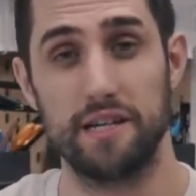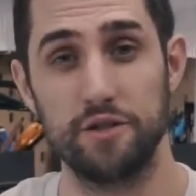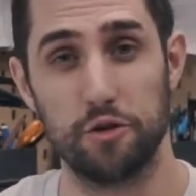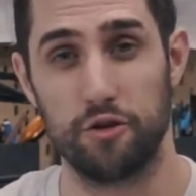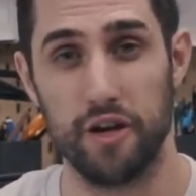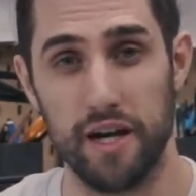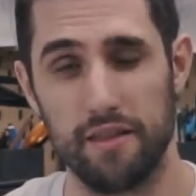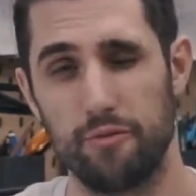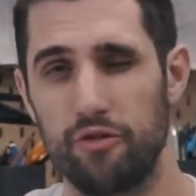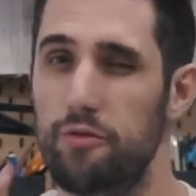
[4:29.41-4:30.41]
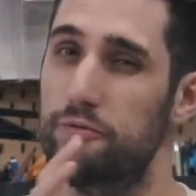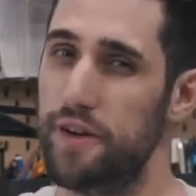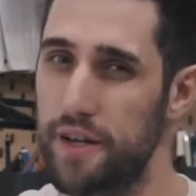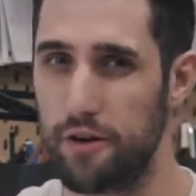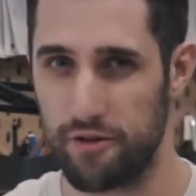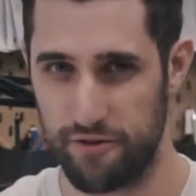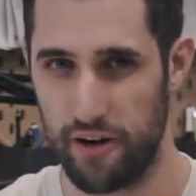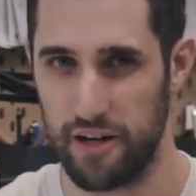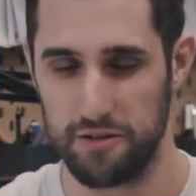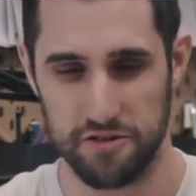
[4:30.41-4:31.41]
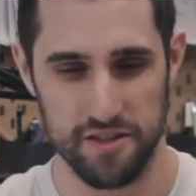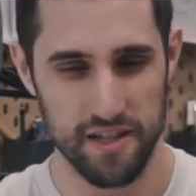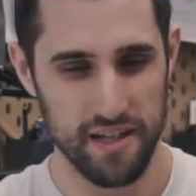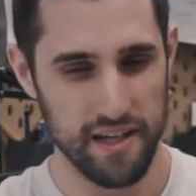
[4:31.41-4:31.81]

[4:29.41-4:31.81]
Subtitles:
as you're creating them from video files.